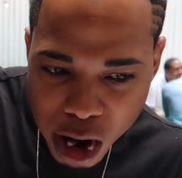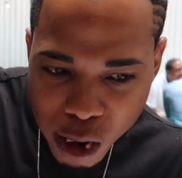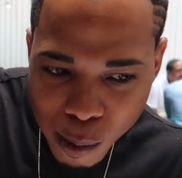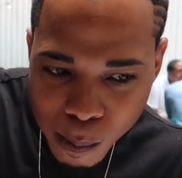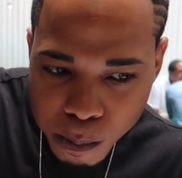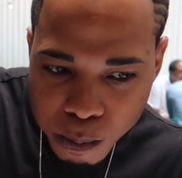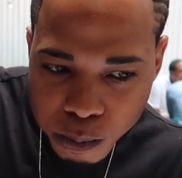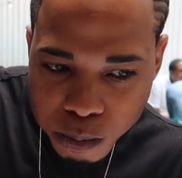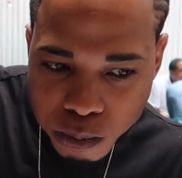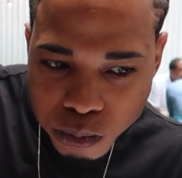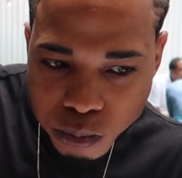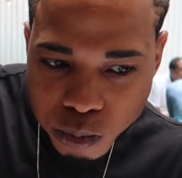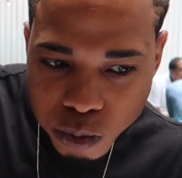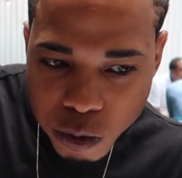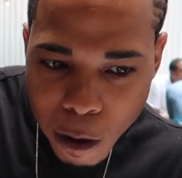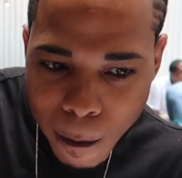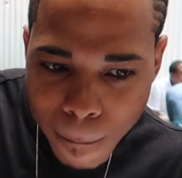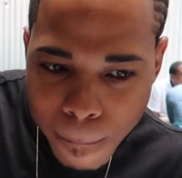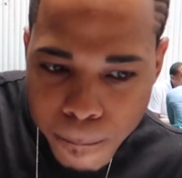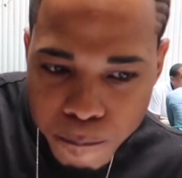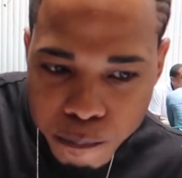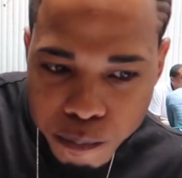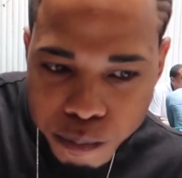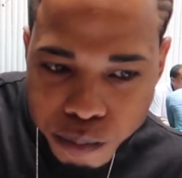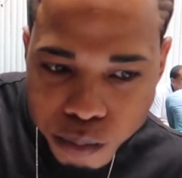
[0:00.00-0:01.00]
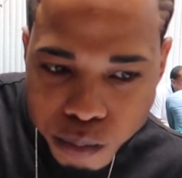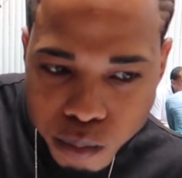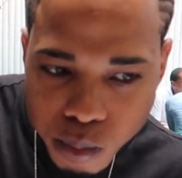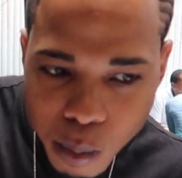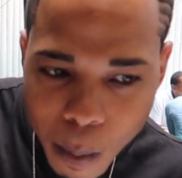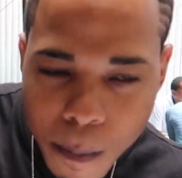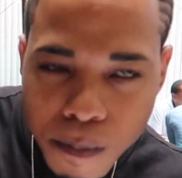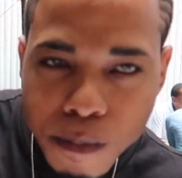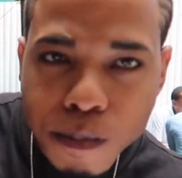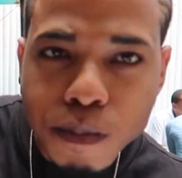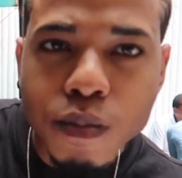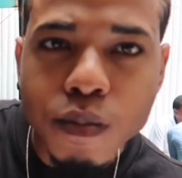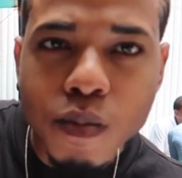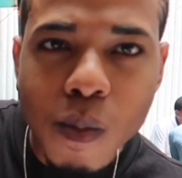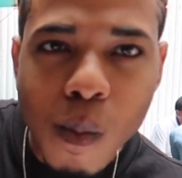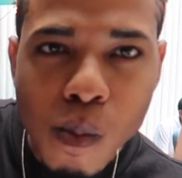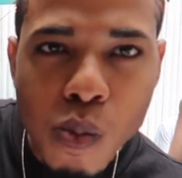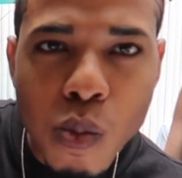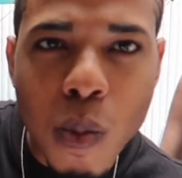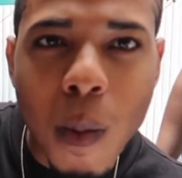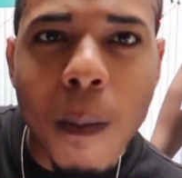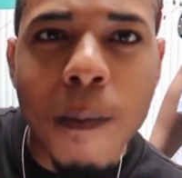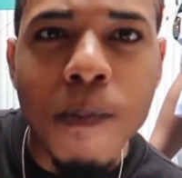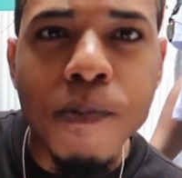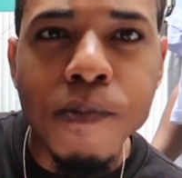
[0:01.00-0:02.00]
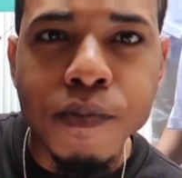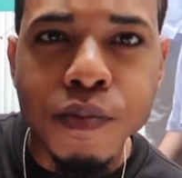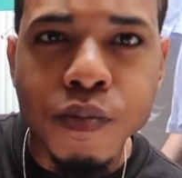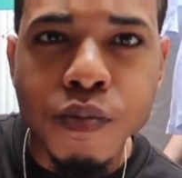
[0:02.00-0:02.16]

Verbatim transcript: Yeah, we'll definitely be Mexican. Thanks, guys.